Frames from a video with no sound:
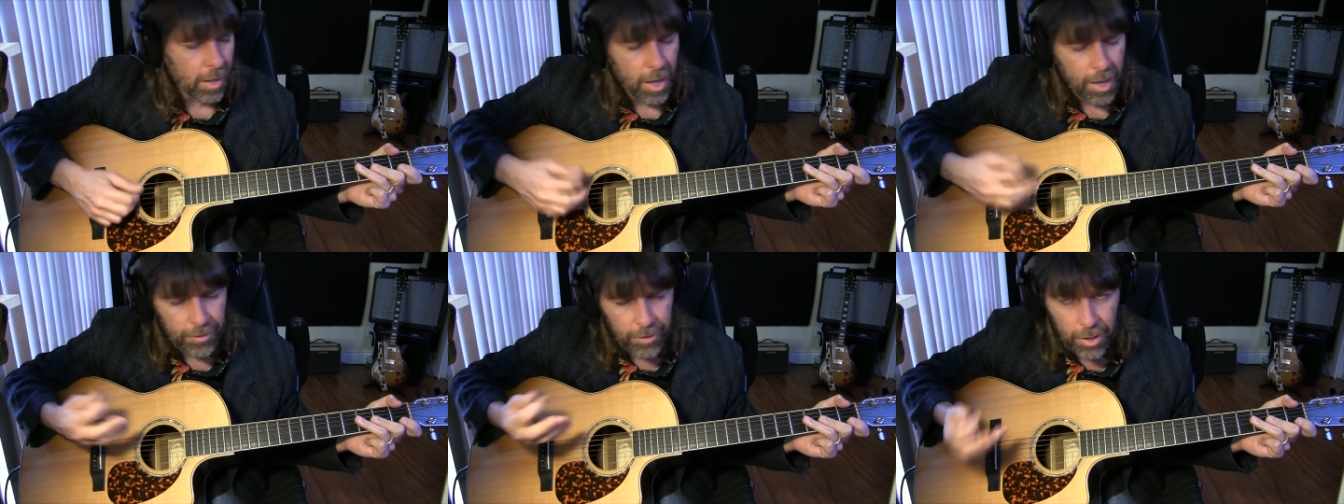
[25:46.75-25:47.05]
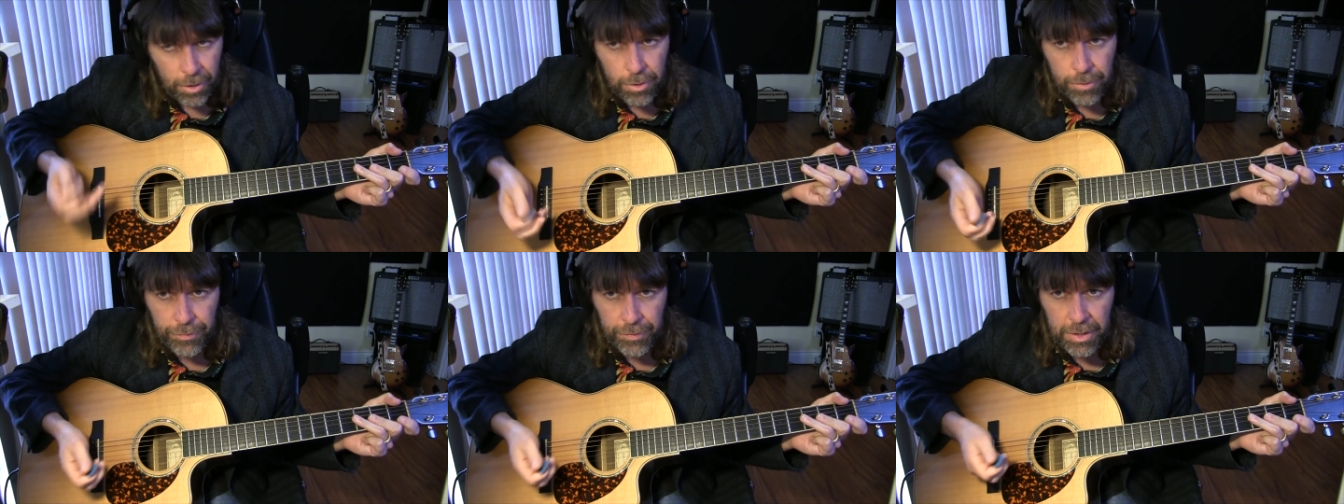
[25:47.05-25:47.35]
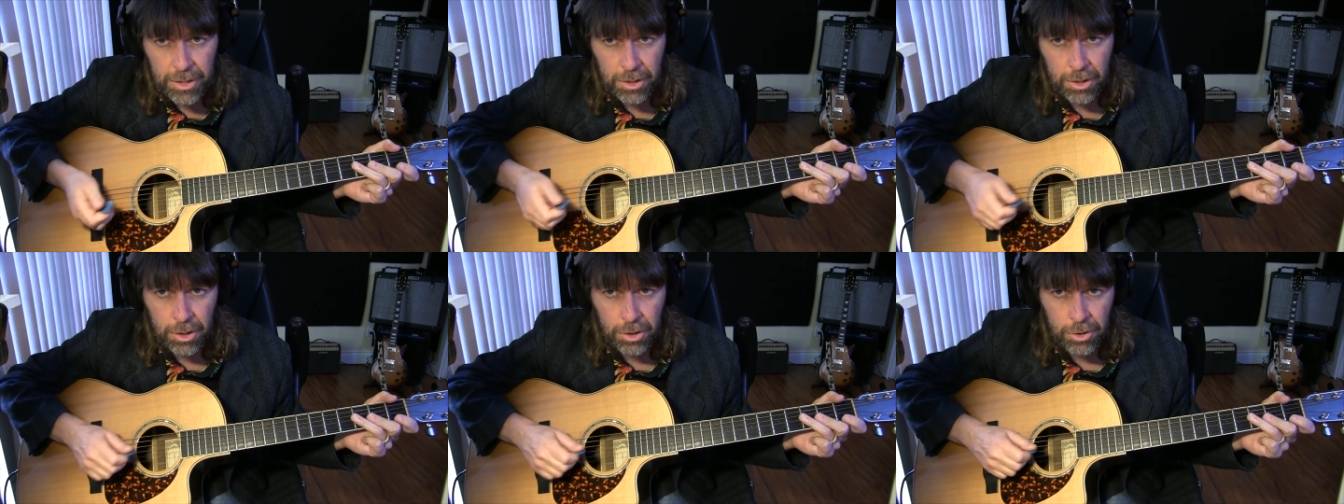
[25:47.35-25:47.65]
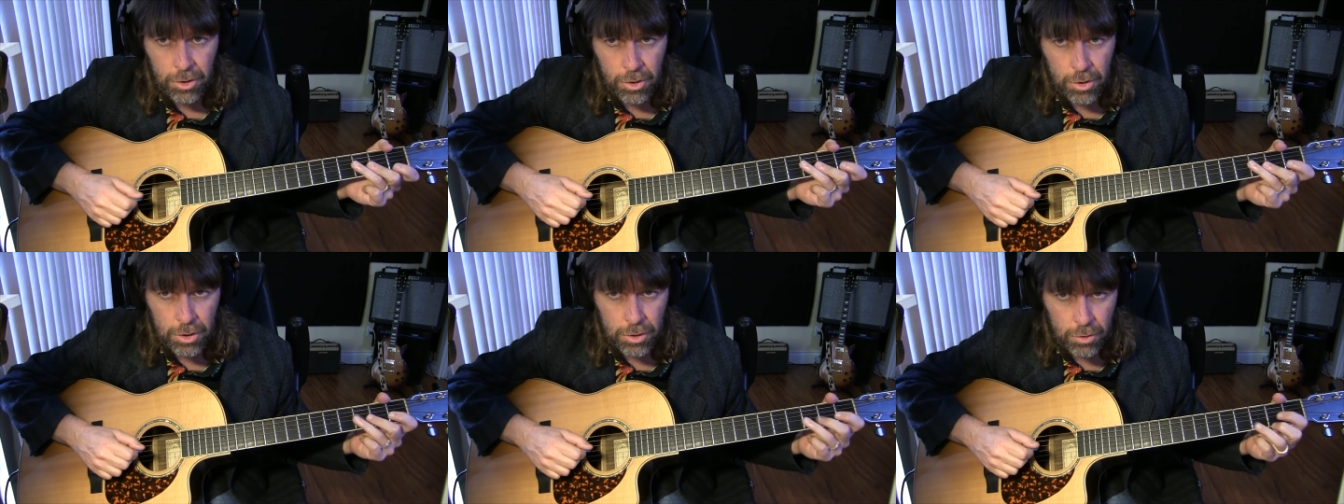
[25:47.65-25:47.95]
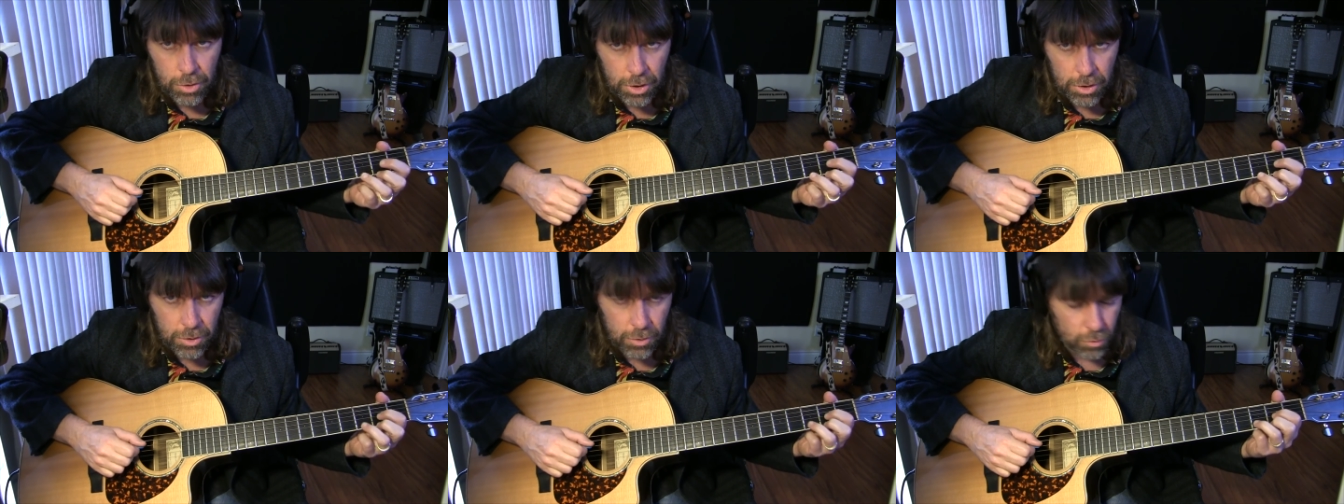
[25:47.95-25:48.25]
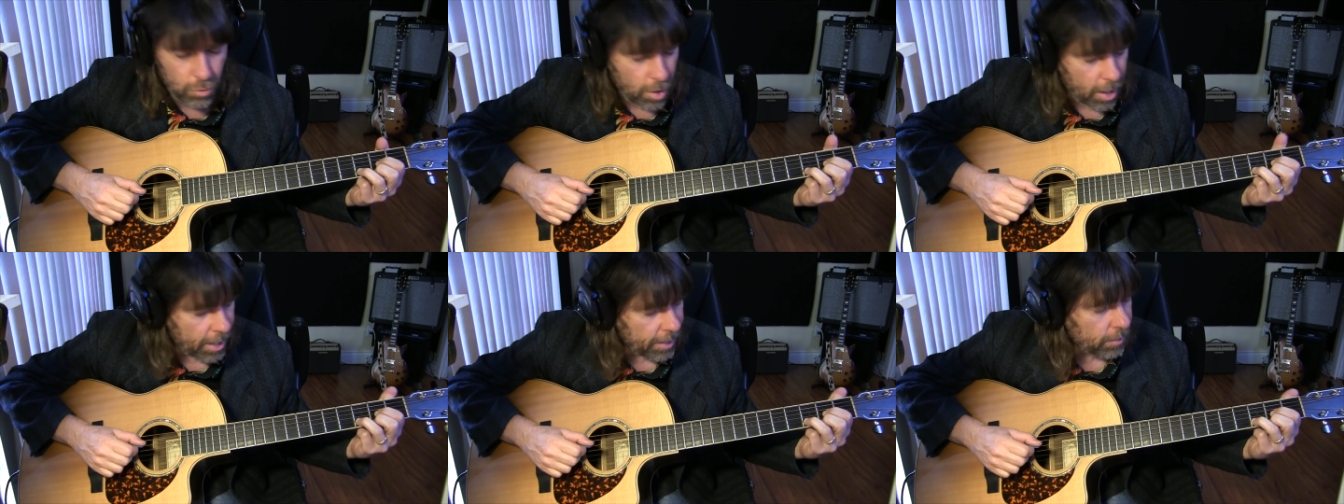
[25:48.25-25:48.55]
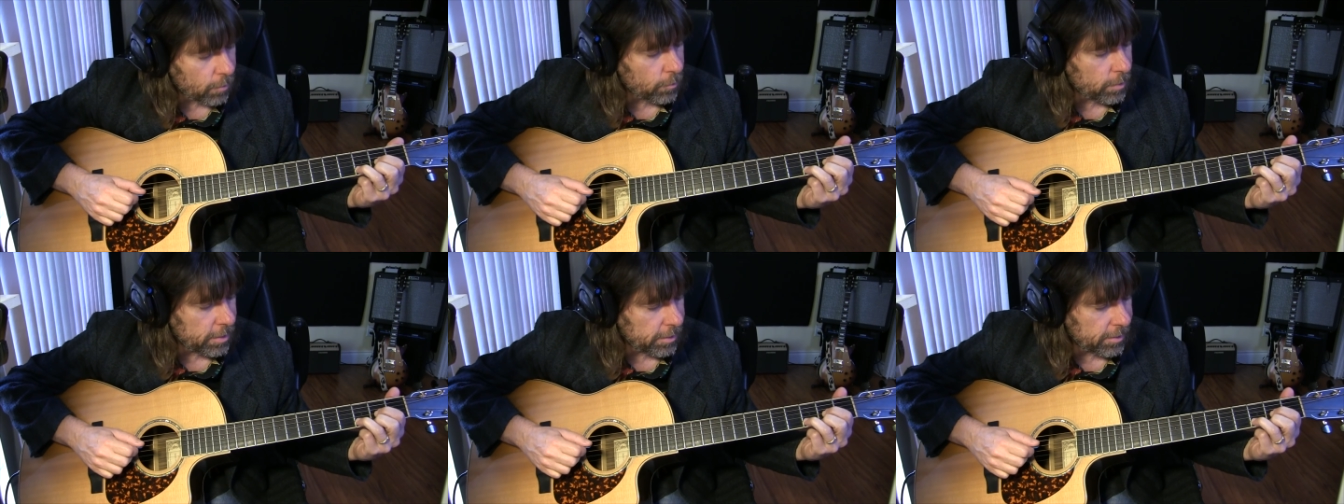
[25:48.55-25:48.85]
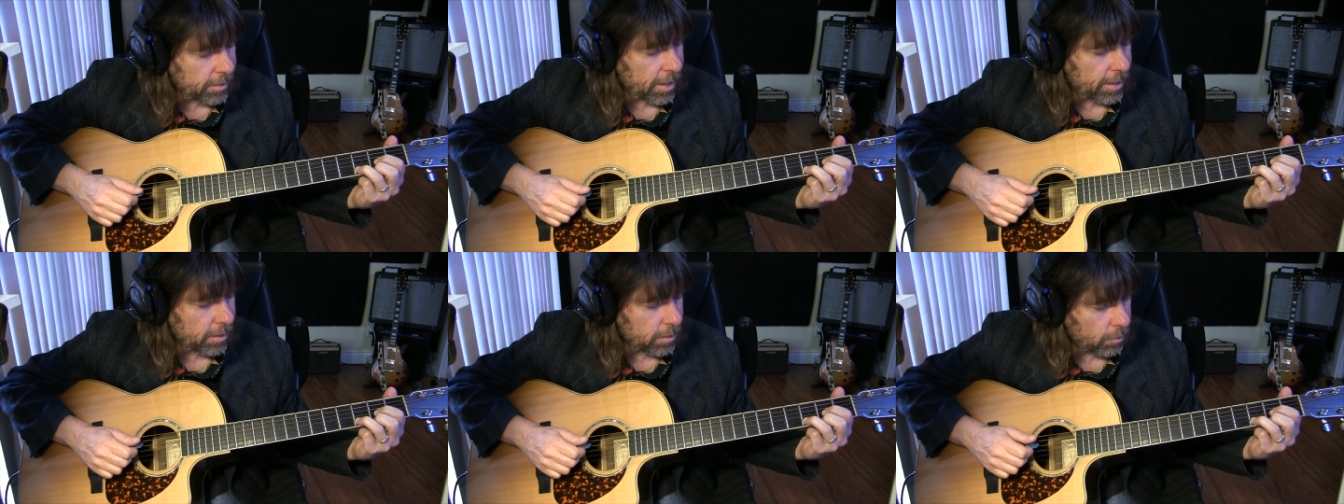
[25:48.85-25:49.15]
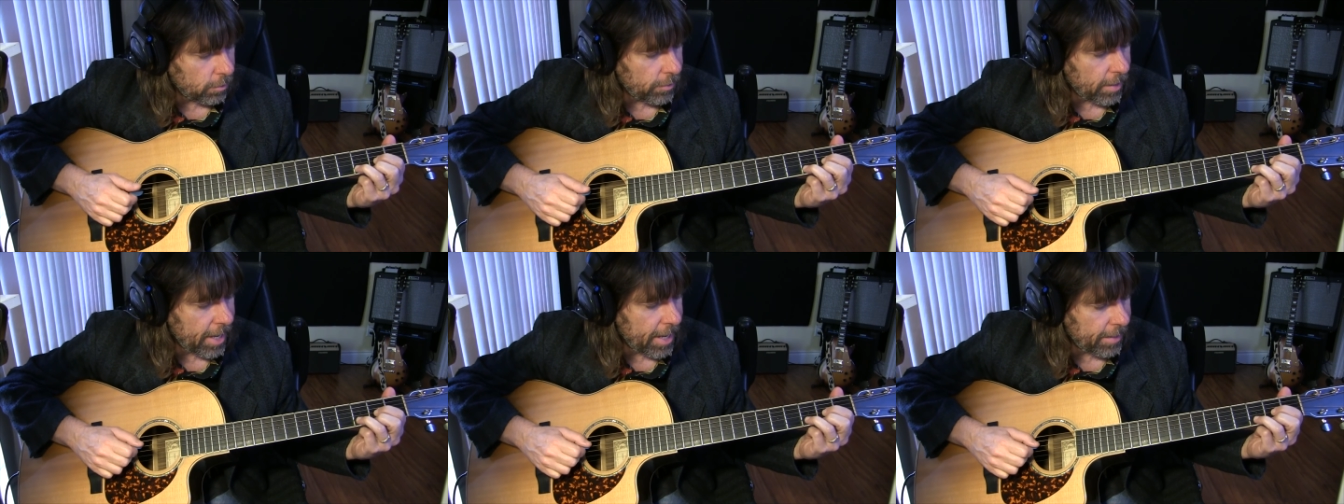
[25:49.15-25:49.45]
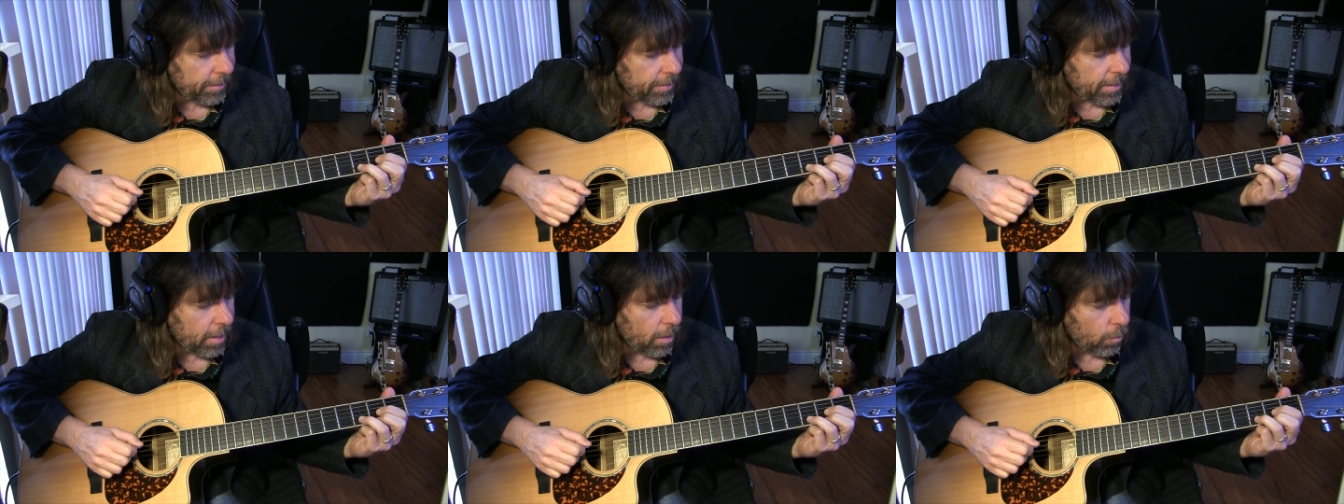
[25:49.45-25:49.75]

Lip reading: Another thing you could do is just try to recycle that now.